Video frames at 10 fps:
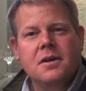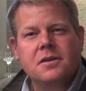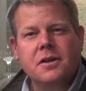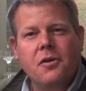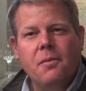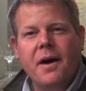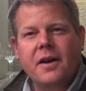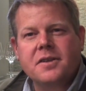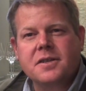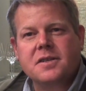to know
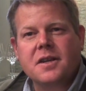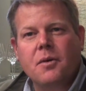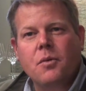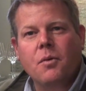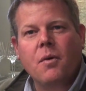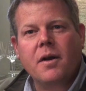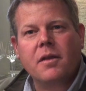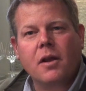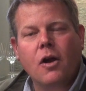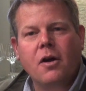about us is that we're one
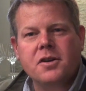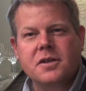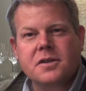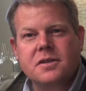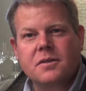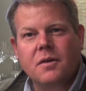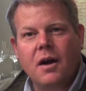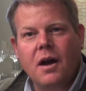of the largest